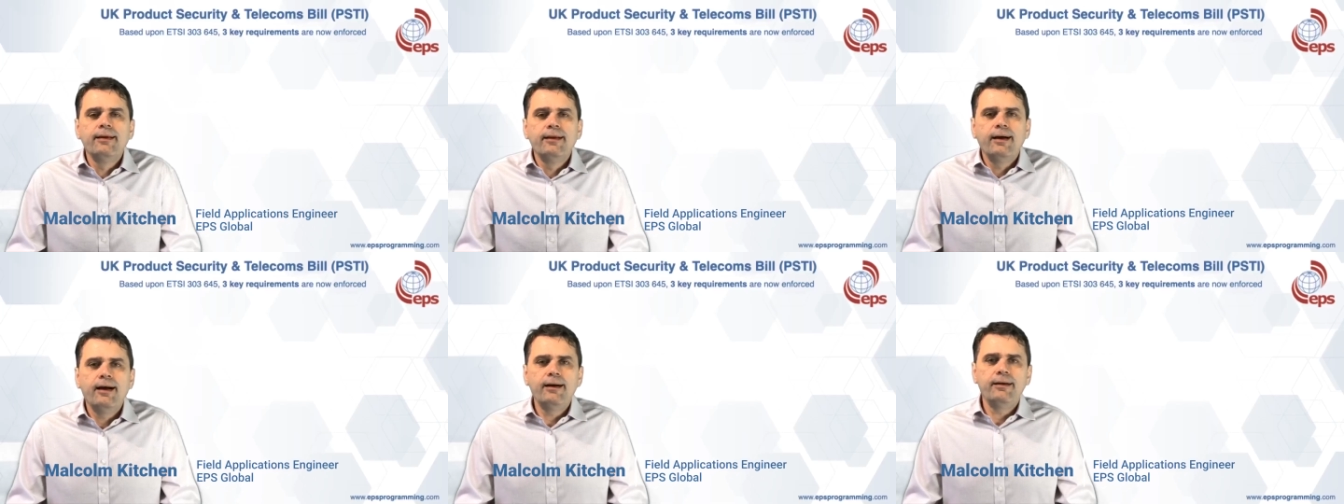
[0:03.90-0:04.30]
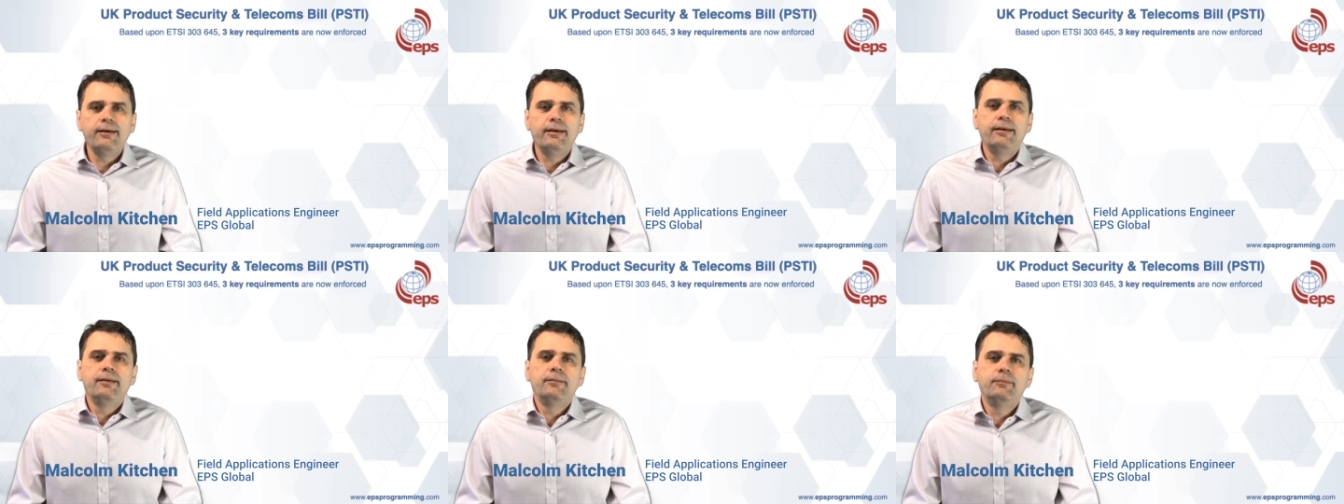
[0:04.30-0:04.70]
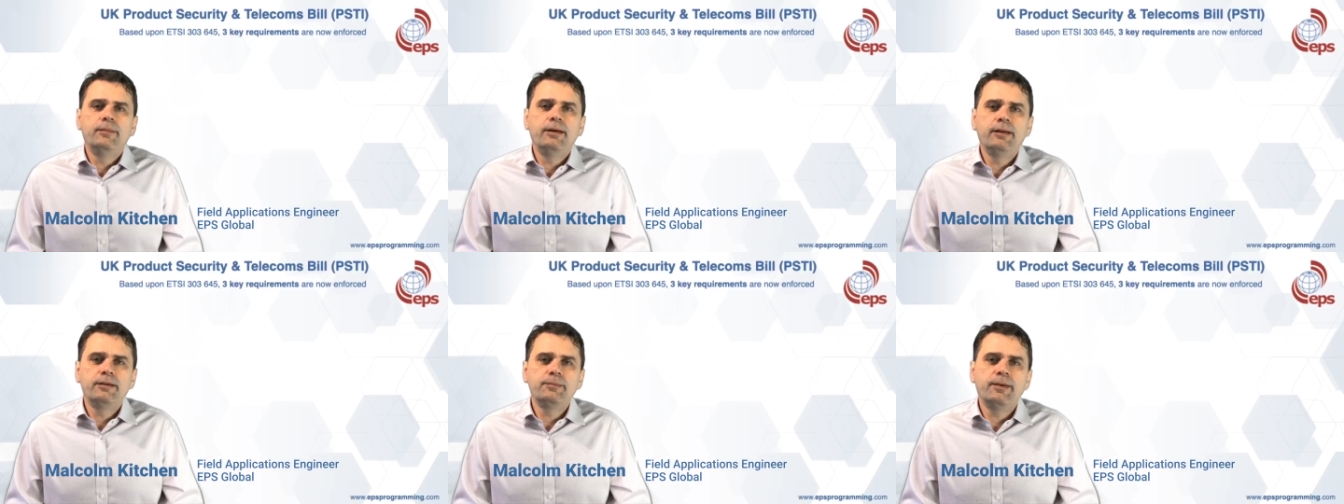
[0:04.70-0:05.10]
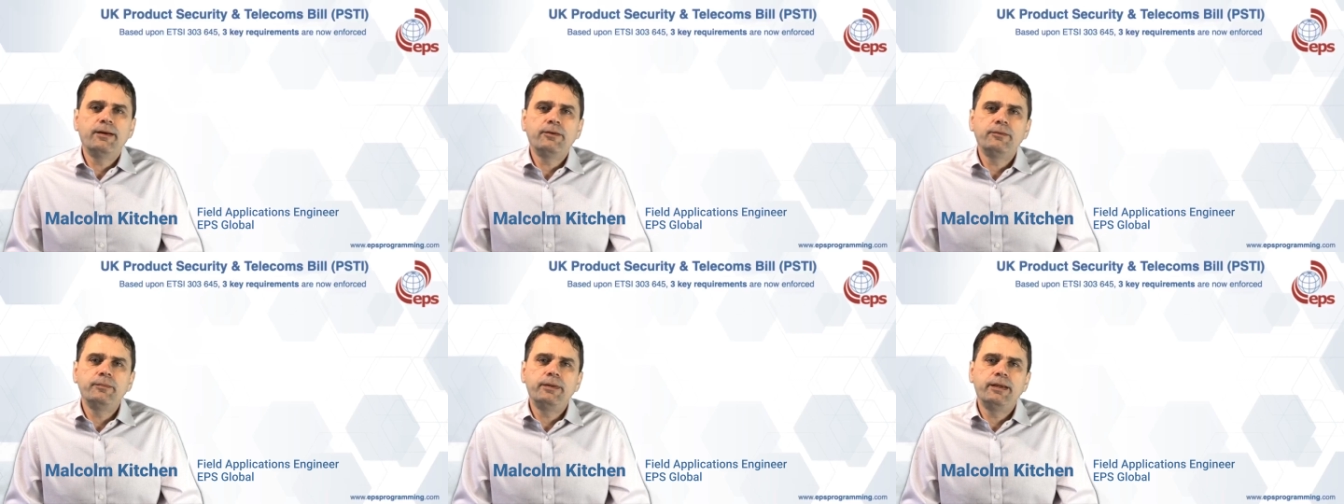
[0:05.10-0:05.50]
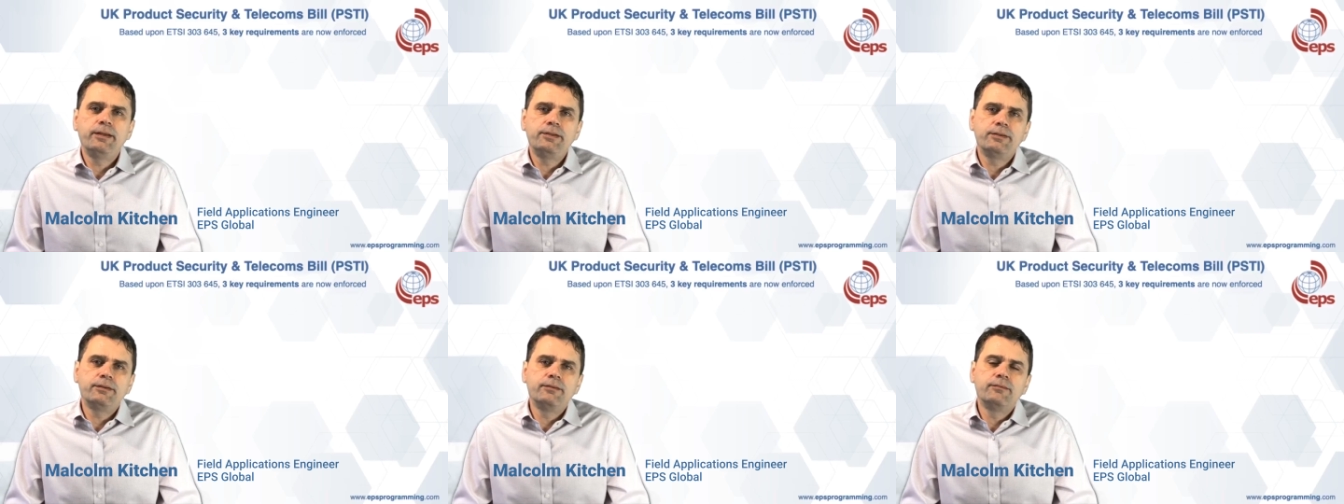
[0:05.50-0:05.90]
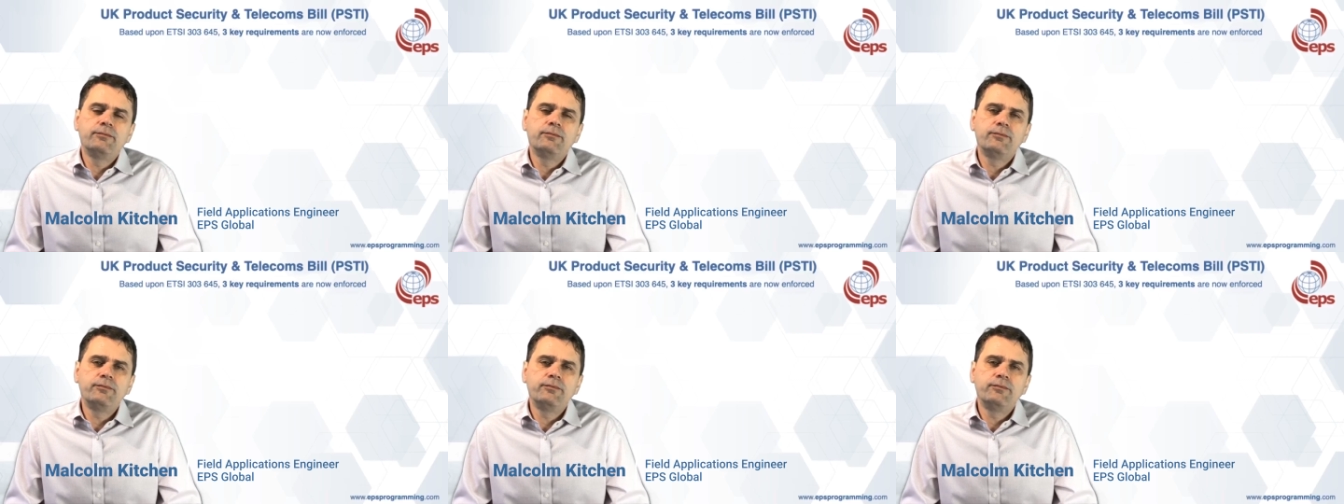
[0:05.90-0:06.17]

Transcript: Hi, my name is Malcolm Kitchen,